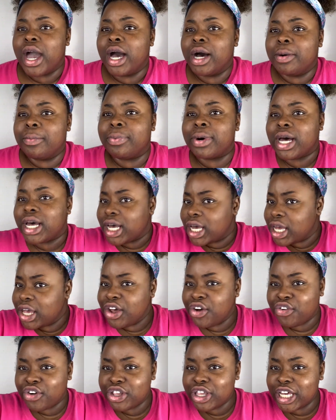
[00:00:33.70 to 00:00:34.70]
But
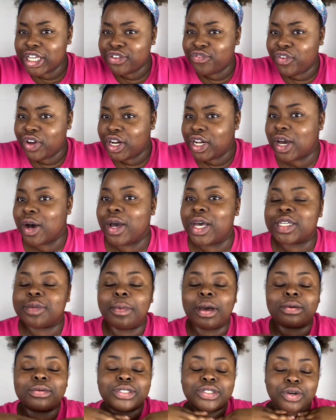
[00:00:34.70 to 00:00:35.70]
for this video, it's
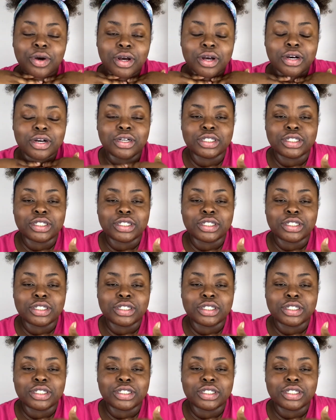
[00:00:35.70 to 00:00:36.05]
makeup tutorial.